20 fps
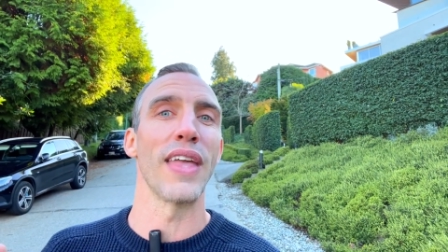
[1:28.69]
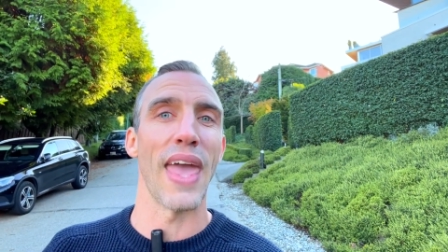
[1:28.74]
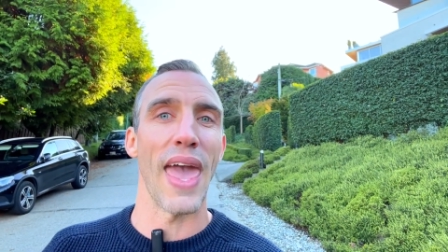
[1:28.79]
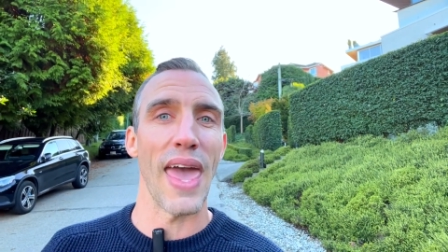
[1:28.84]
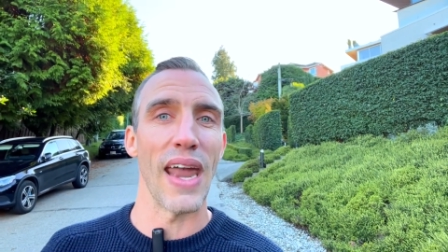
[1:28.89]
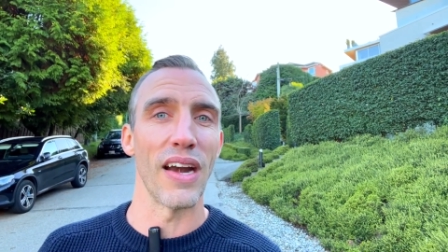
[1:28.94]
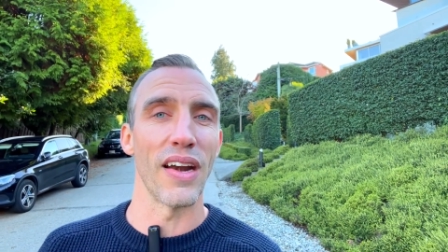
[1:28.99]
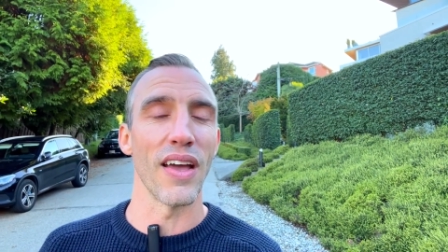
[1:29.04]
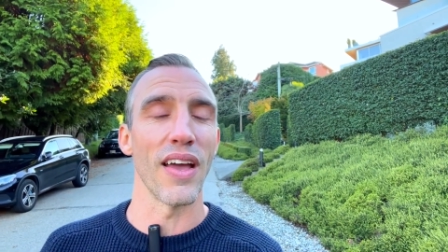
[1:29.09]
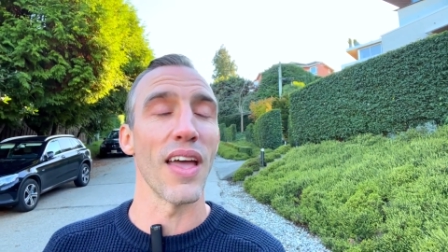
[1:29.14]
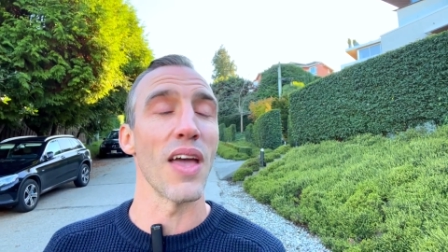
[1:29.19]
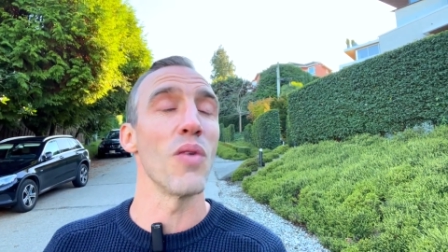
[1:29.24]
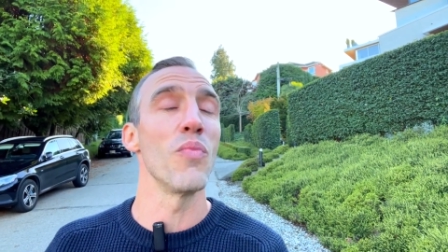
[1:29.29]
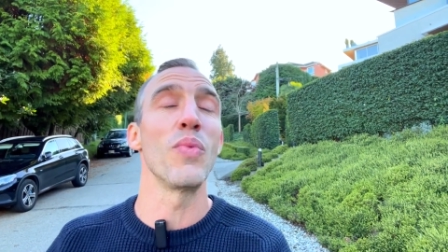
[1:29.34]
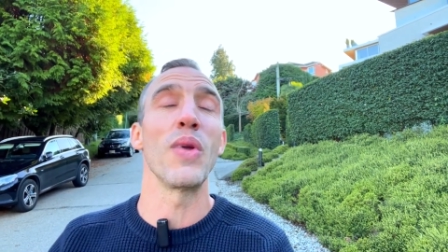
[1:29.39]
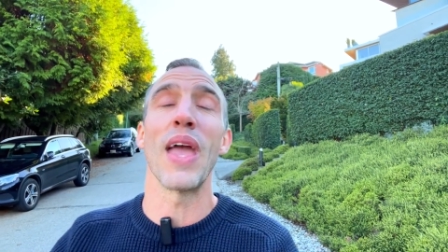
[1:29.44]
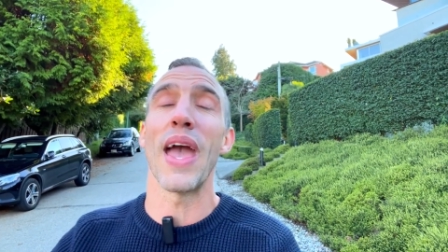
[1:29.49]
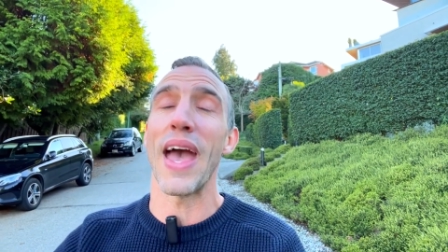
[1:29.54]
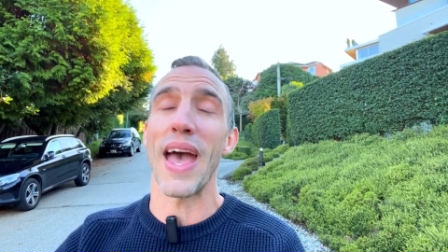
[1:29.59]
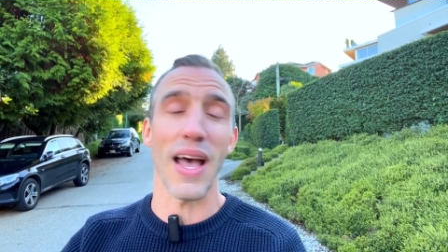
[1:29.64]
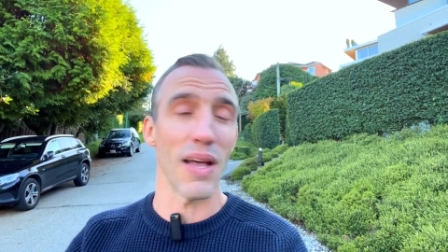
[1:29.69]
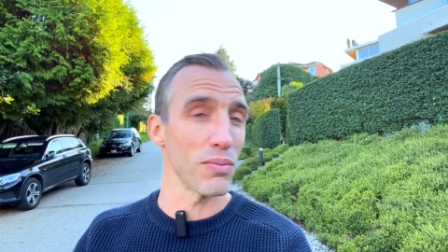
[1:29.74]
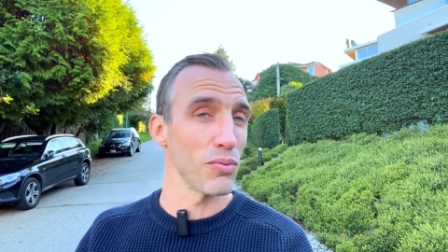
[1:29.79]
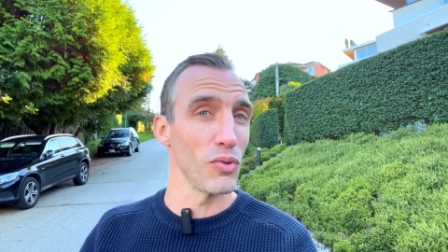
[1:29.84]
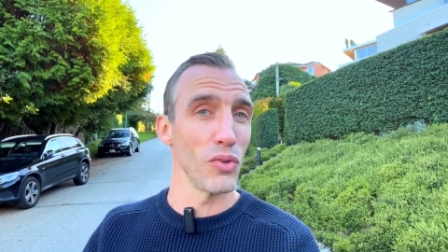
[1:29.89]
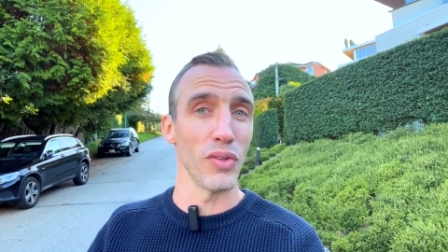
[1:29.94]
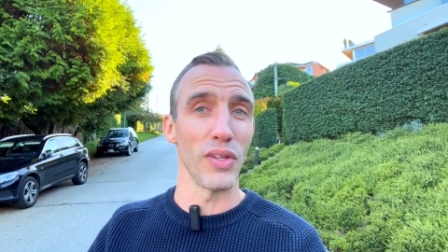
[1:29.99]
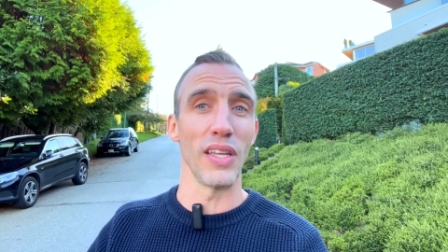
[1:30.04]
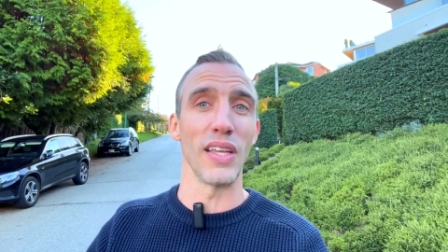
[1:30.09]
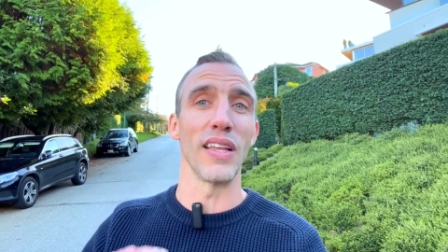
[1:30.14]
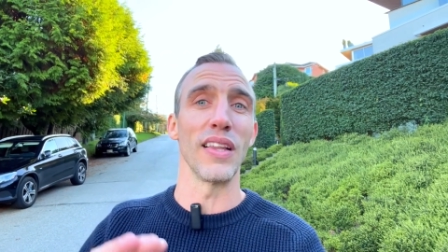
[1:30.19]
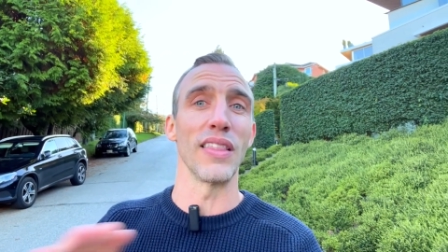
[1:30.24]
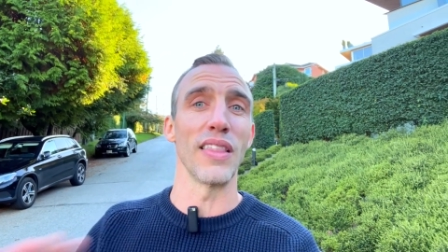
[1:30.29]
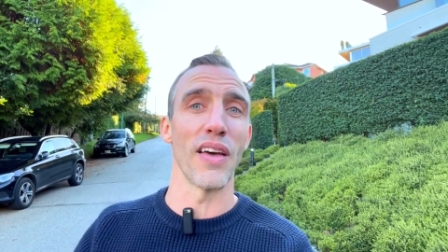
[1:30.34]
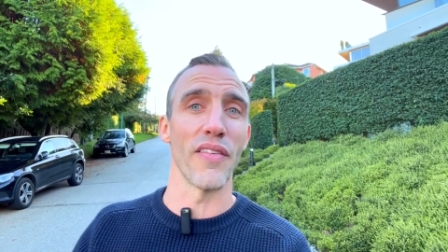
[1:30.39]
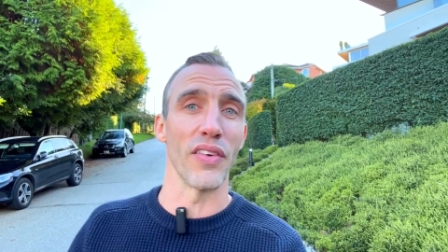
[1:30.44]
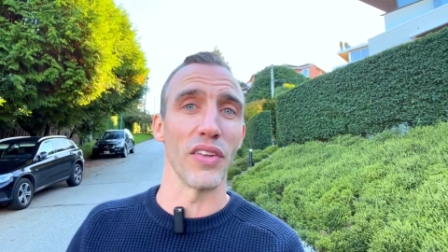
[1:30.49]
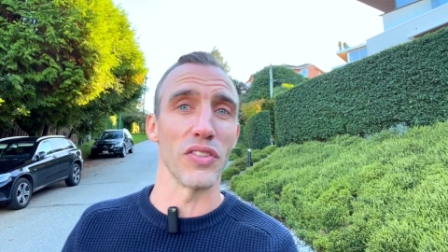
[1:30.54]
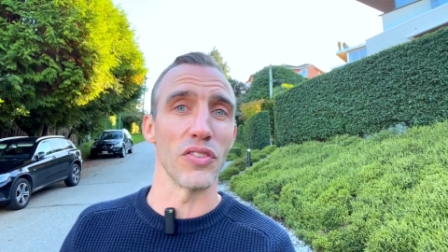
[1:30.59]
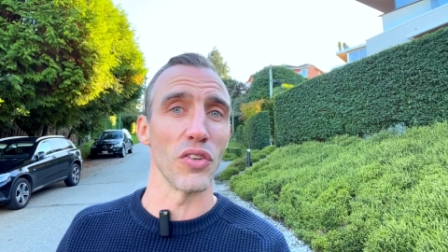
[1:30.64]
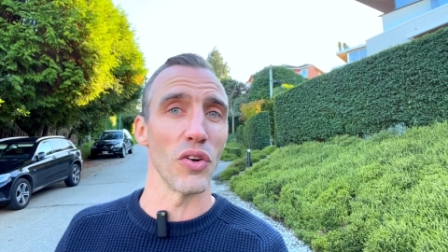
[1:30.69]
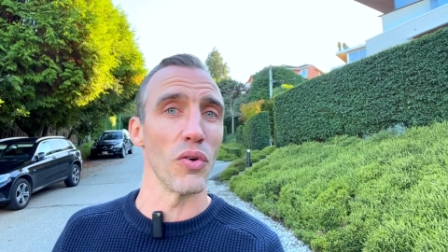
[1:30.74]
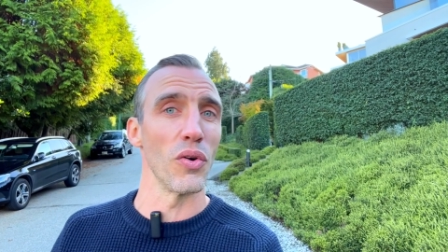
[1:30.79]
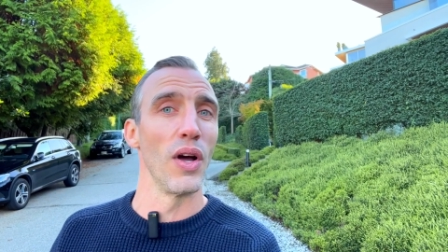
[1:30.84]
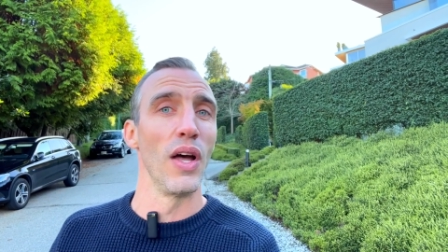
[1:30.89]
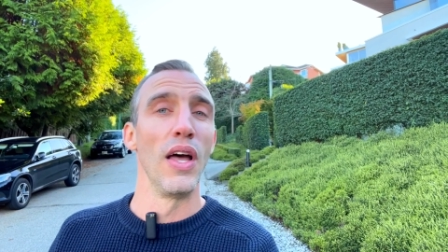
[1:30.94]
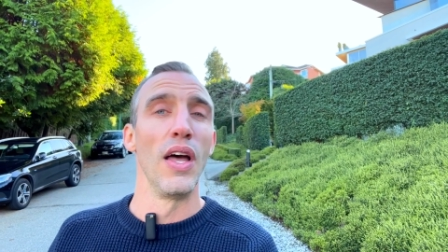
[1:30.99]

Canada, and we absolutely love it. So